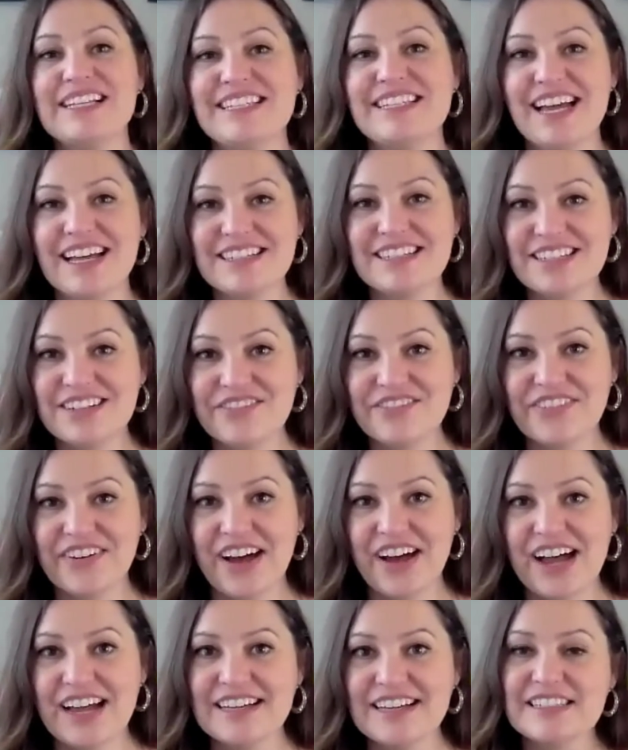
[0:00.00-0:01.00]

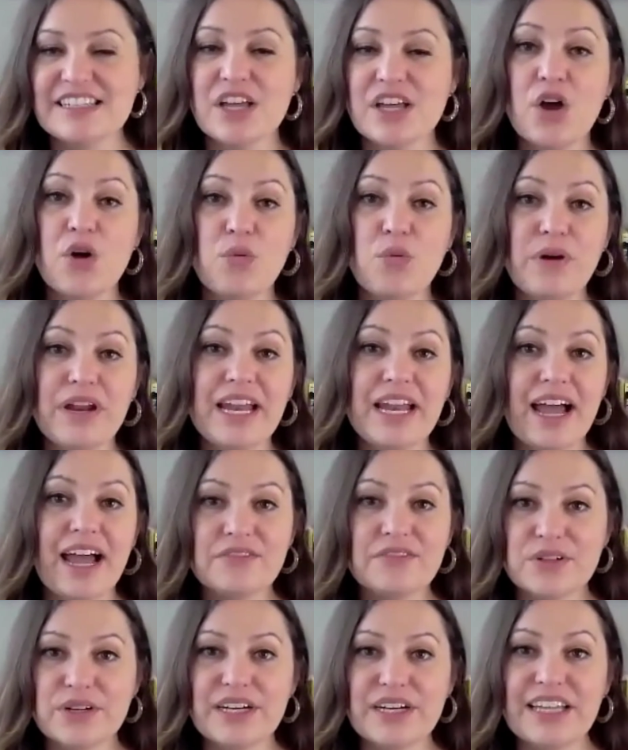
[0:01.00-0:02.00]
identifies
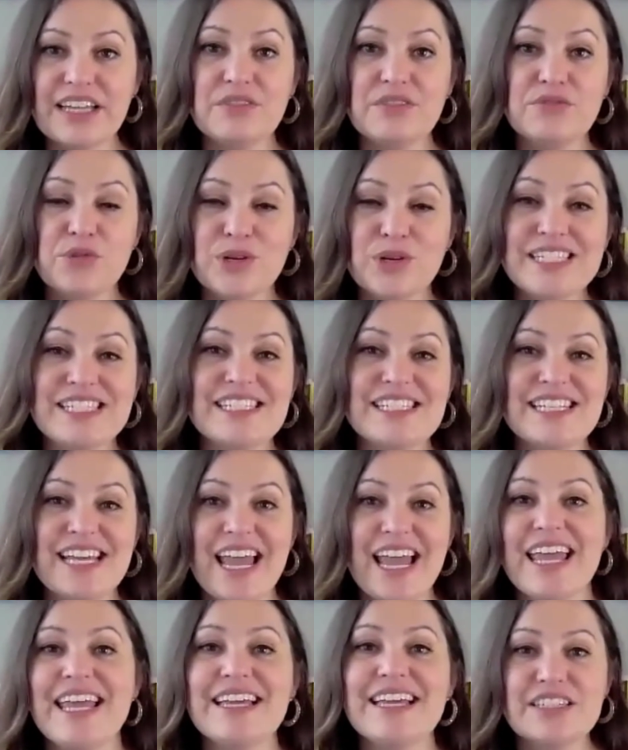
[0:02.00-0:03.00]
whenever an invoice
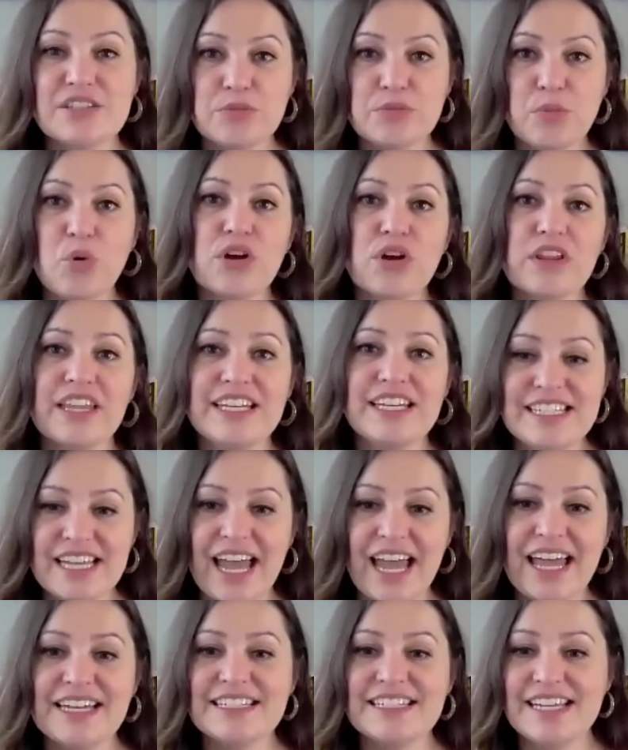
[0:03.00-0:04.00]
takes more than
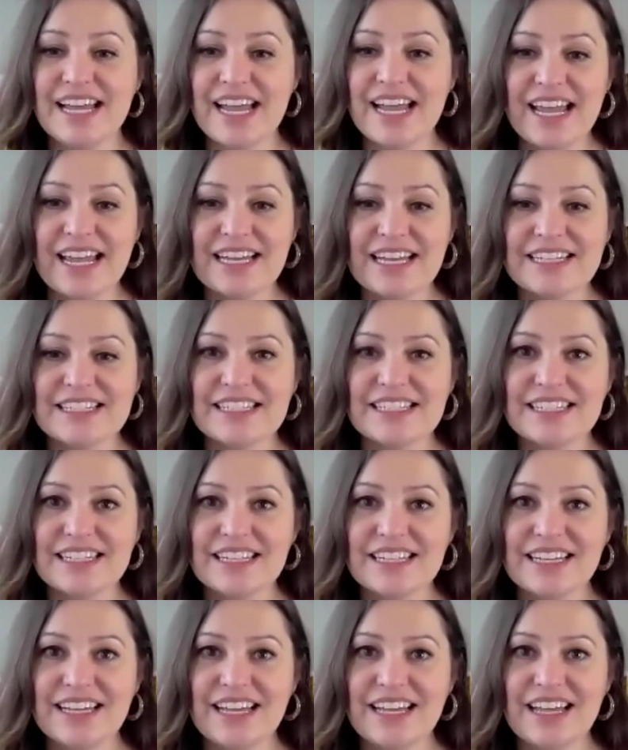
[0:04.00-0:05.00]
10 days?
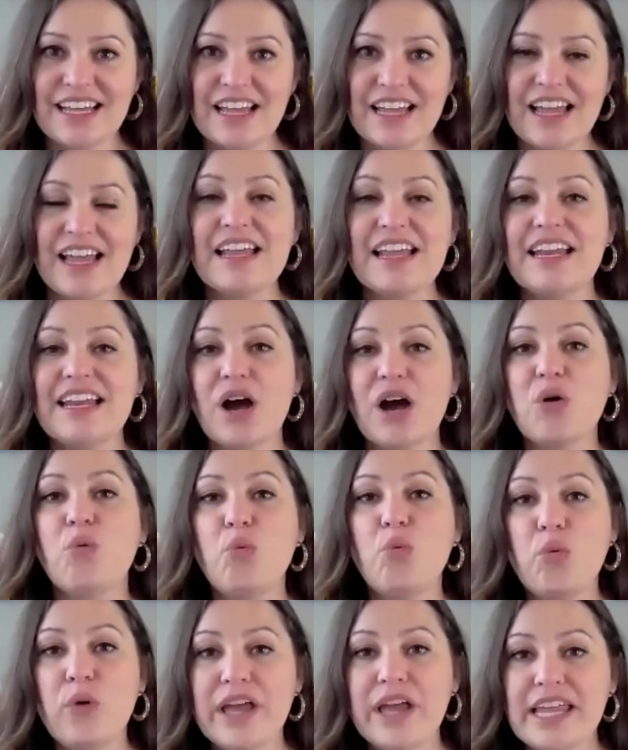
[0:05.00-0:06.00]
Now,
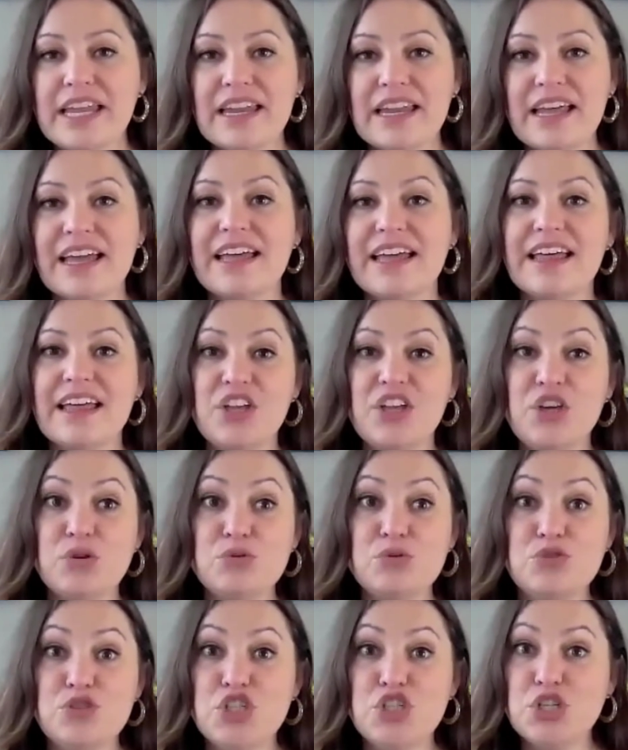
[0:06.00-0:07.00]
when
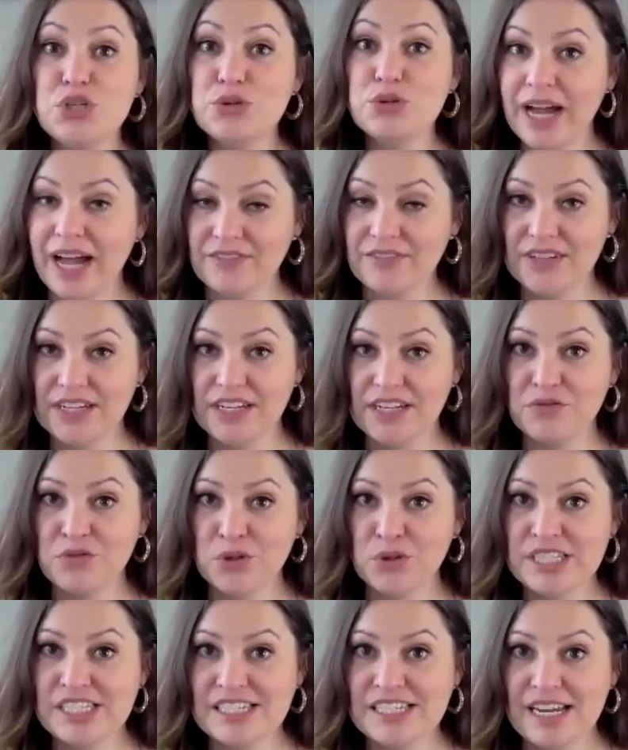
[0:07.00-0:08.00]
you do have an
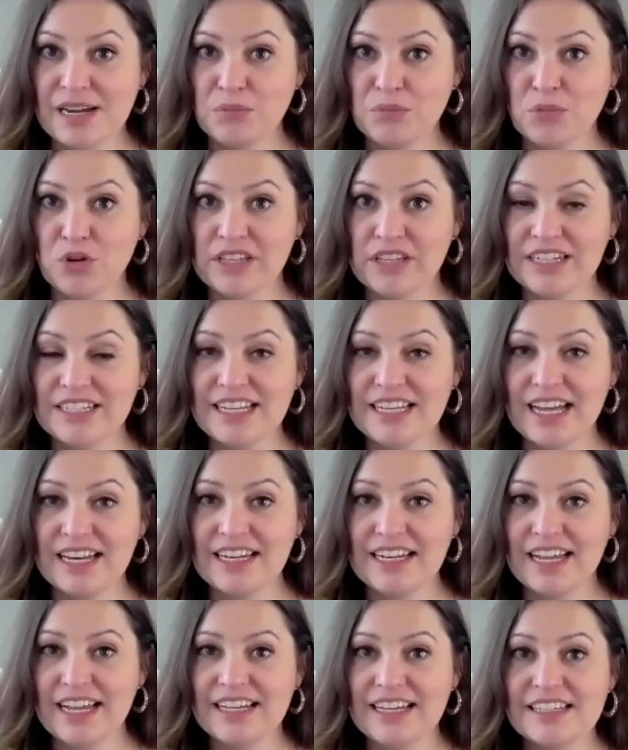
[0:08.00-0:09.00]
invoice take more than
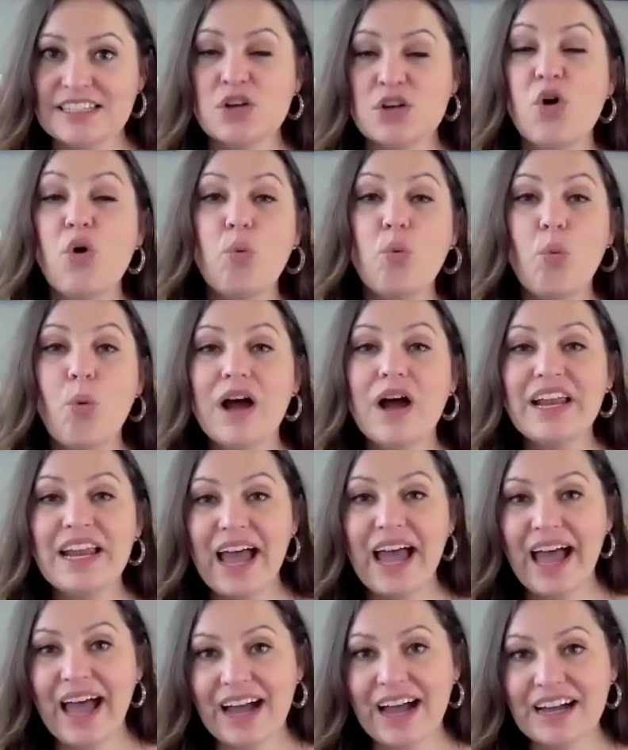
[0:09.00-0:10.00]
10 days,
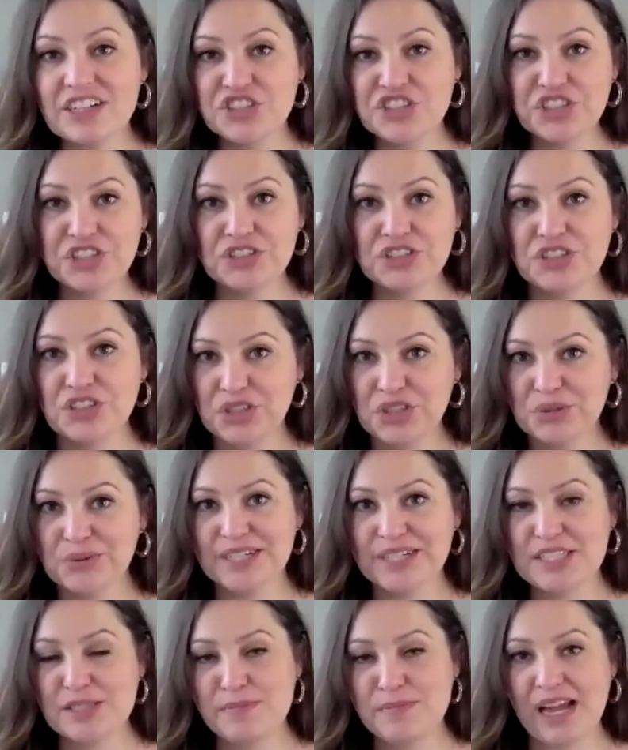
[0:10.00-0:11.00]
what action do you
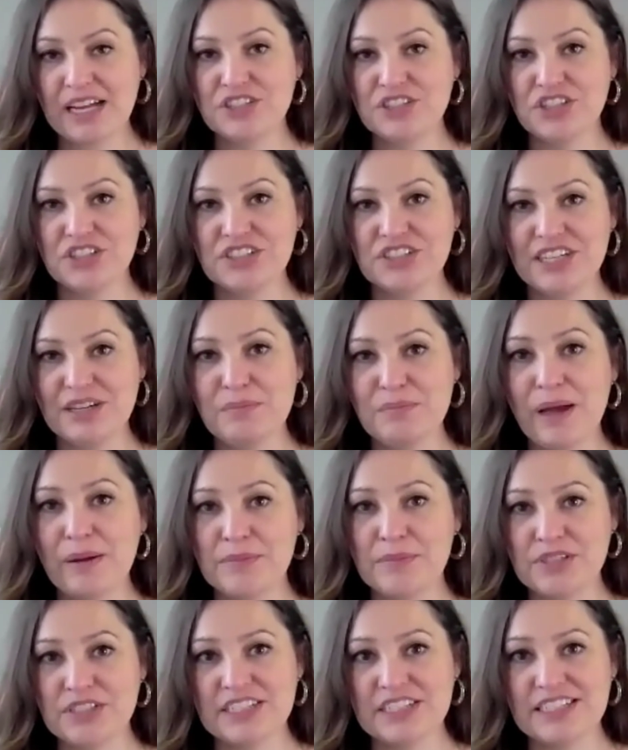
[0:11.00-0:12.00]
expect your team
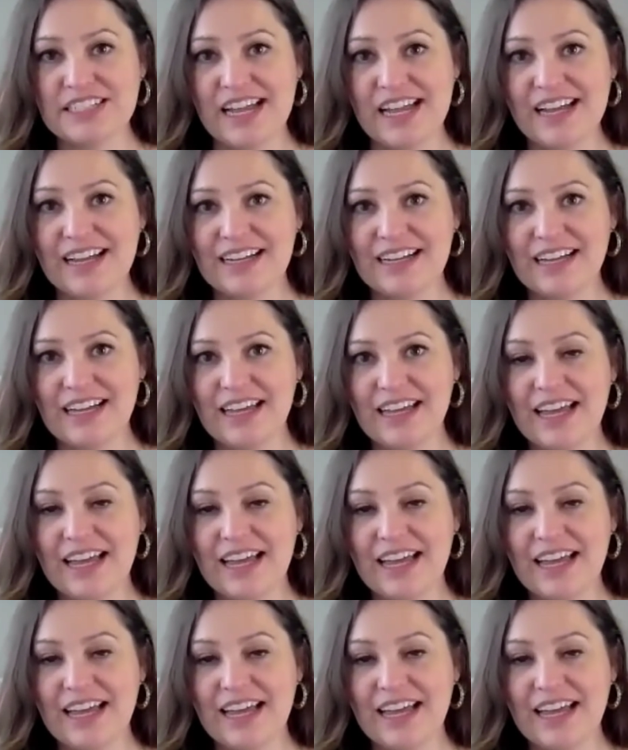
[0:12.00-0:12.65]
member to take?